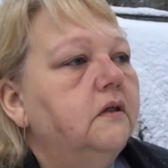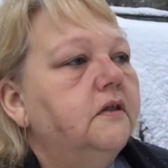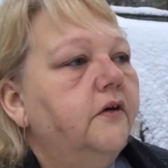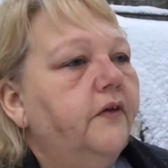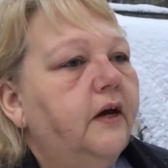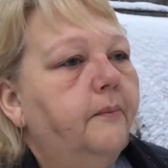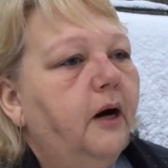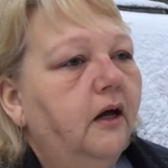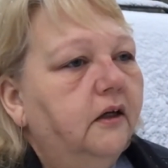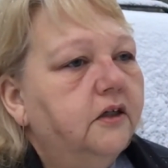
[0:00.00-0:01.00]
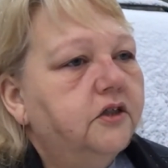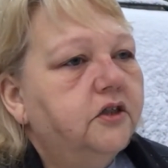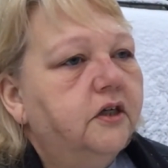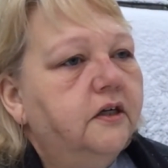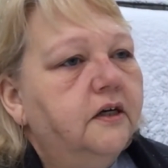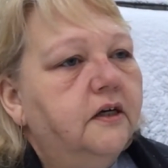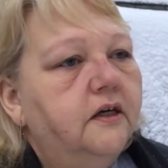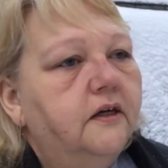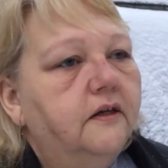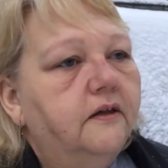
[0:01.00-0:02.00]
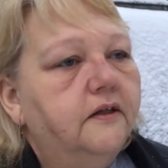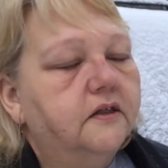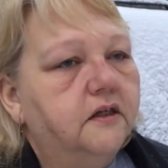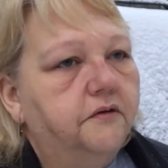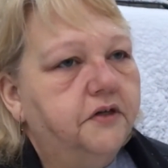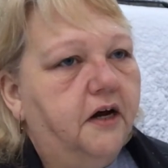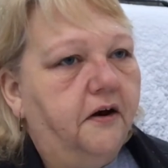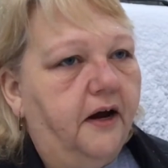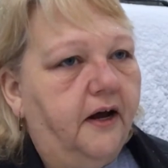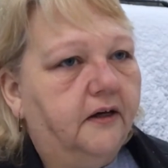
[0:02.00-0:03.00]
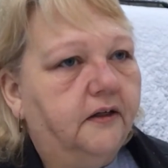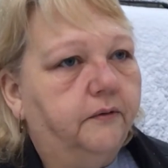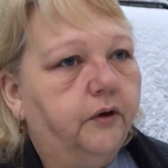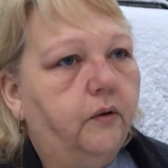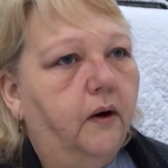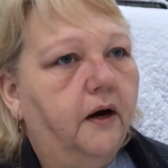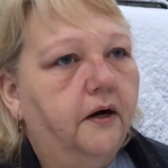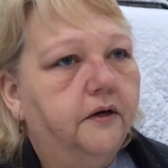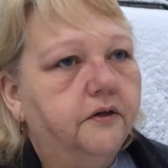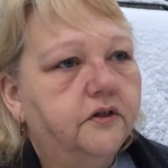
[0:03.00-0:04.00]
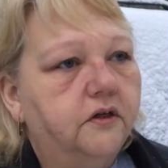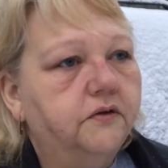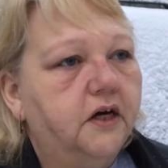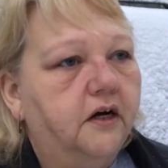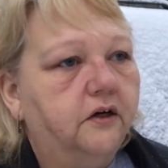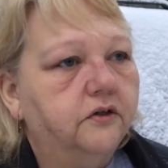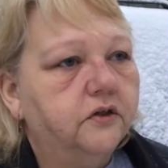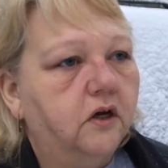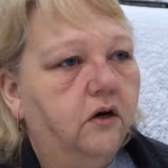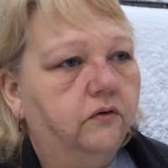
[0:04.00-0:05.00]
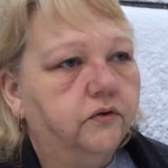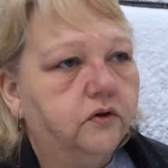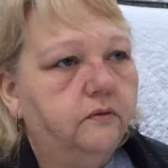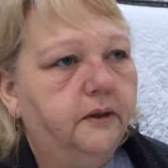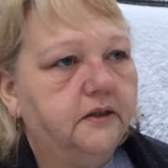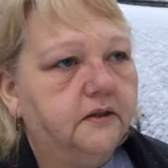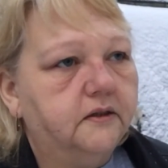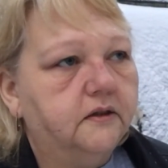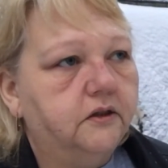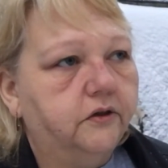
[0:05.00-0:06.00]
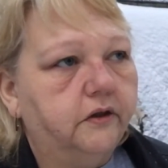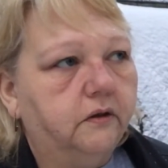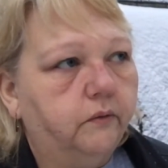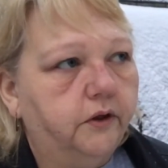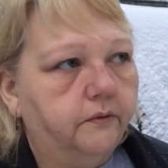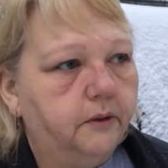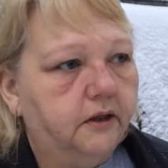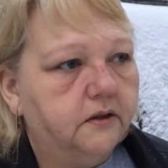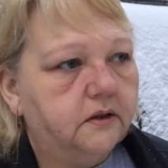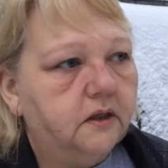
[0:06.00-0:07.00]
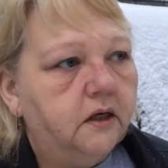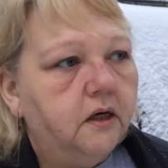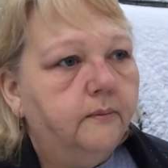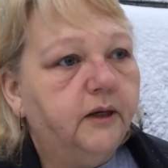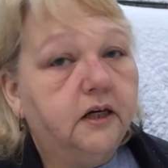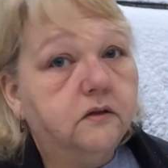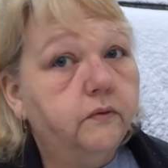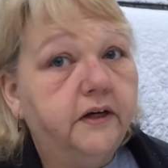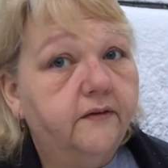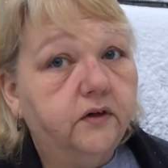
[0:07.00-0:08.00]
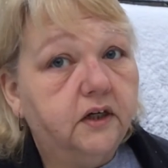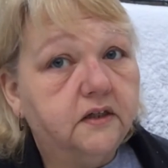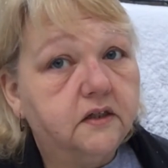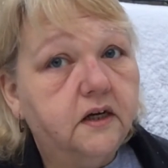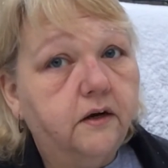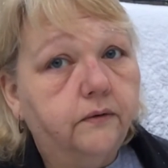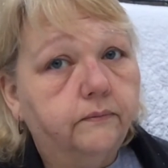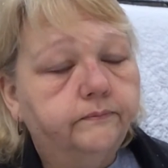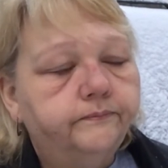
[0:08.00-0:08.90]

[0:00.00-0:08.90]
So they abolished the Snow Tire Act that required snow tires on school buses during the winter months because we never get snow.